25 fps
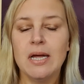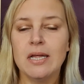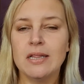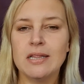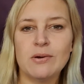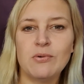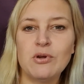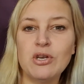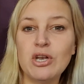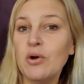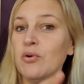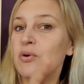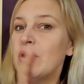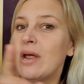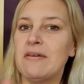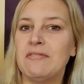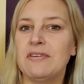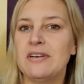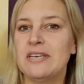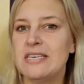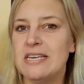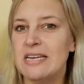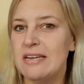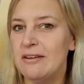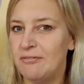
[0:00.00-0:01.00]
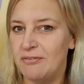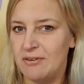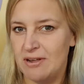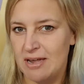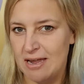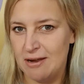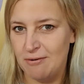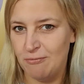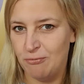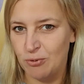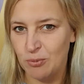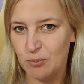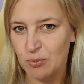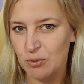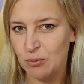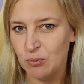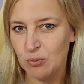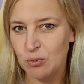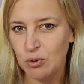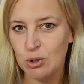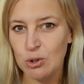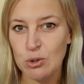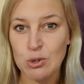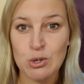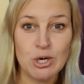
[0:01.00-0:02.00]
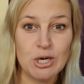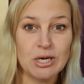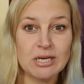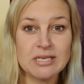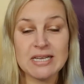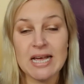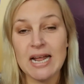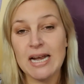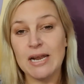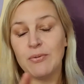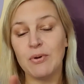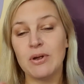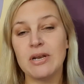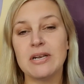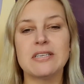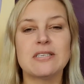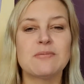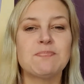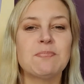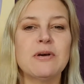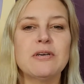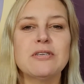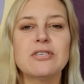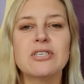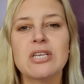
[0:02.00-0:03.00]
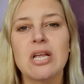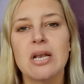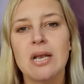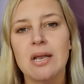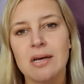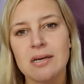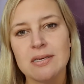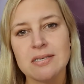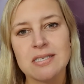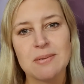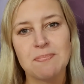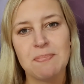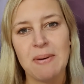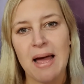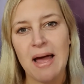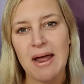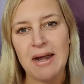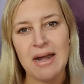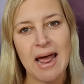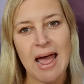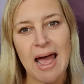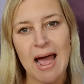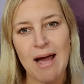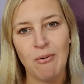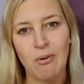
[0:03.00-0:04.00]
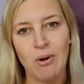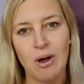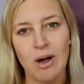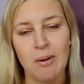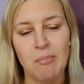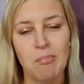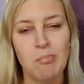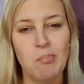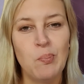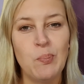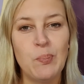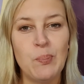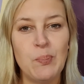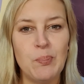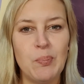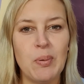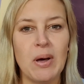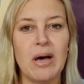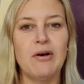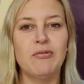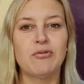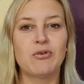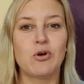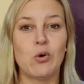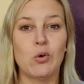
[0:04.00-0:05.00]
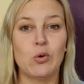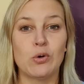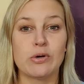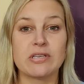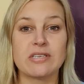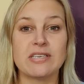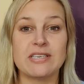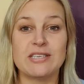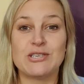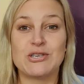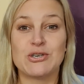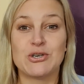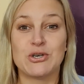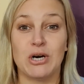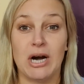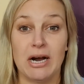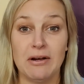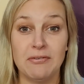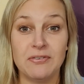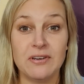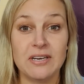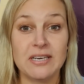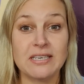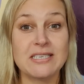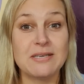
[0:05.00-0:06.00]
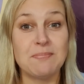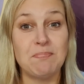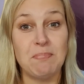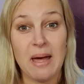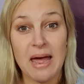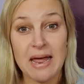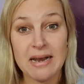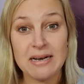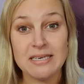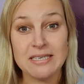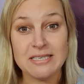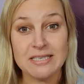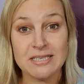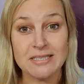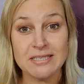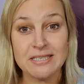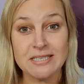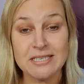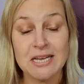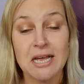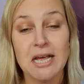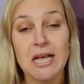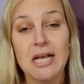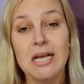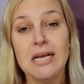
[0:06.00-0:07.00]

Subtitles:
We don't ever deviate from the route, you know exactly what, and it's supposed to last about an hour. But of course it's traffic dependent.